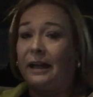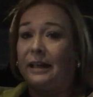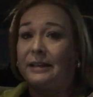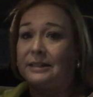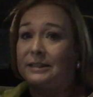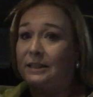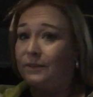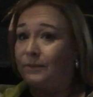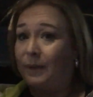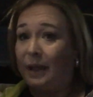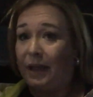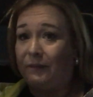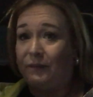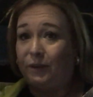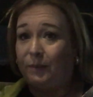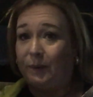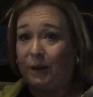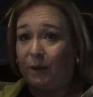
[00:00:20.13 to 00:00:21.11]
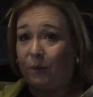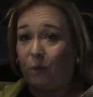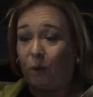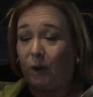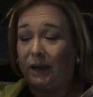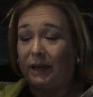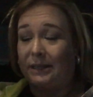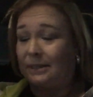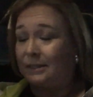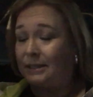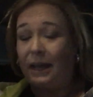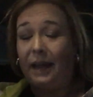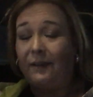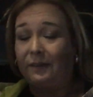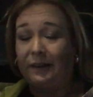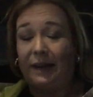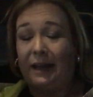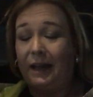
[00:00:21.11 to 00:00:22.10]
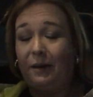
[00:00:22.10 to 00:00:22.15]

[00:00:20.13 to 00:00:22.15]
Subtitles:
instead of having to be at work at 7,